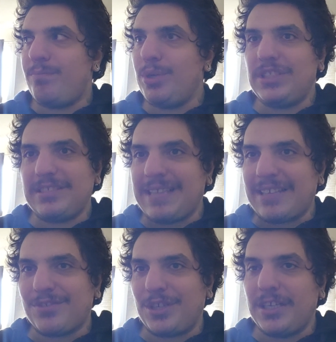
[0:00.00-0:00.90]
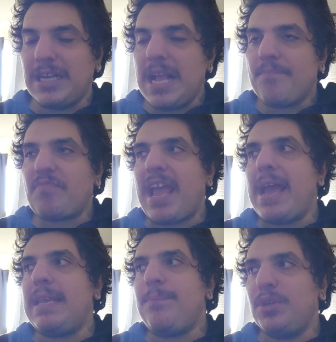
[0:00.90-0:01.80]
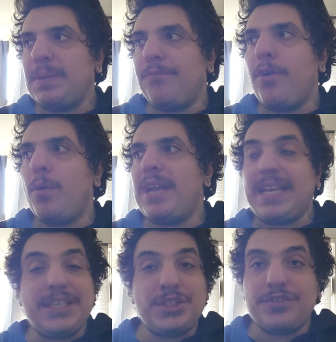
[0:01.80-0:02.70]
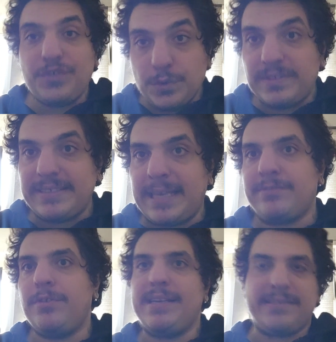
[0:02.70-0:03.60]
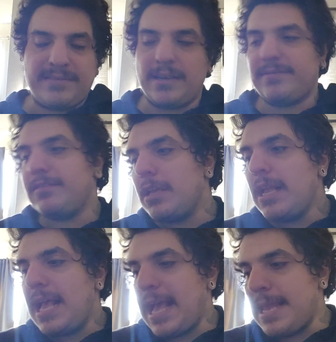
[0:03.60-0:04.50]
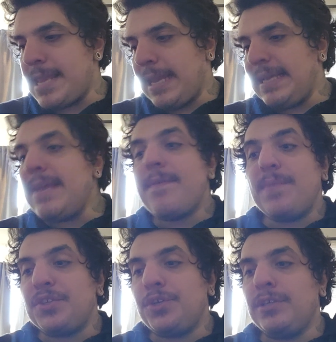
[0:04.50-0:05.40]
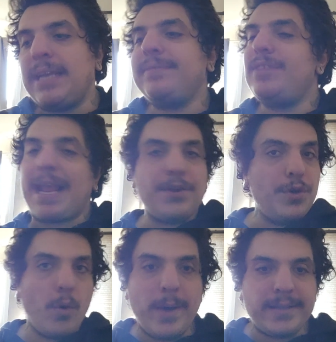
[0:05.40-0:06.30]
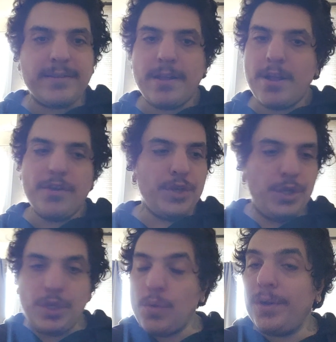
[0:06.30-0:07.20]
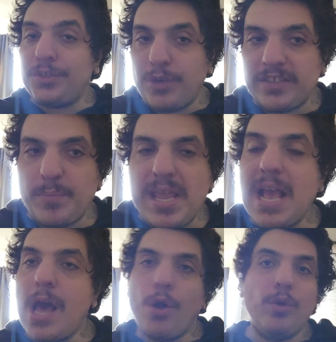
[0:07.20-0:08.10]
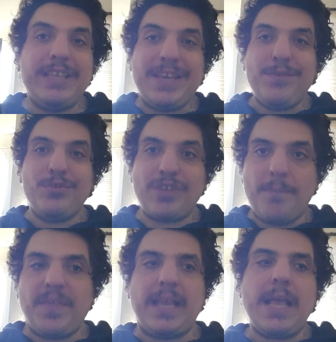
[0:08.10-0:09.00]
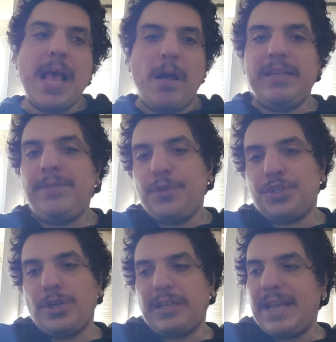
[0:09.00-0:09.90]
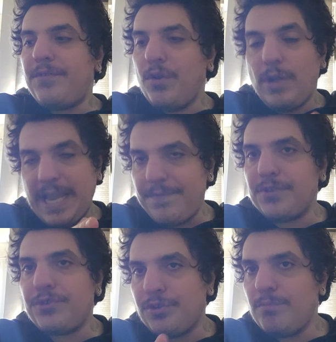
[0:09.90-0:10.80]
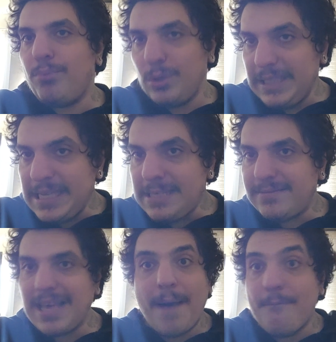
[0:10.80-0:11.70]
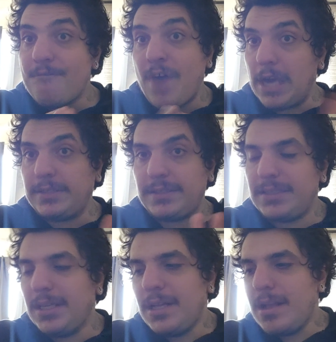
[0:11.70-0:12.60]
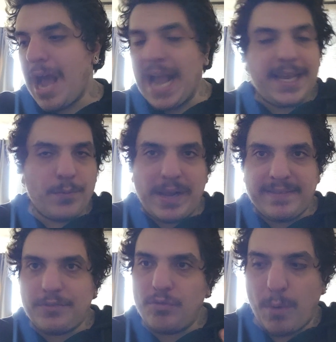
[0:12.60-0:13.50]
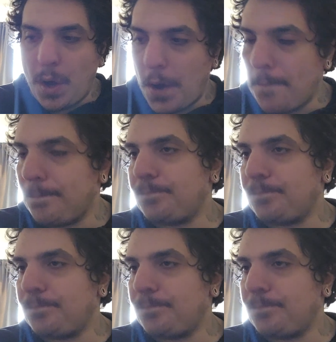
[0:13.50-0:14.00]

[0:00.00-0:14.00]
pushes Dexter, and he pushes him forward, and he's just using Dexter, and it sucks. And then he give him the shirt, and he's like, you know what? You want to trust me? I'll give you something. I'll give you the shirt. If you give the shirt to the police, I'm fucked. I get arrested tomorrow.